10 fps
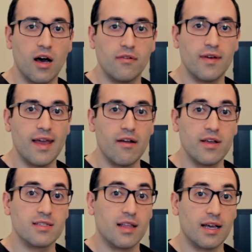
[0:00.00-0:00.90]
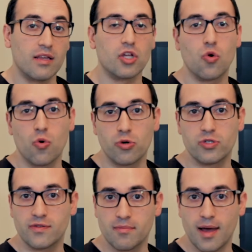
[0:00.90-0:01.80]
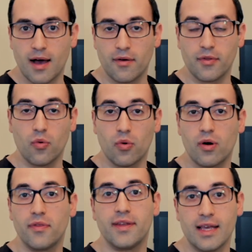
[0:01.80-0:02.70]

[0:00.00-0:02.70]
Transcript: of areas like the corners of the mouth or the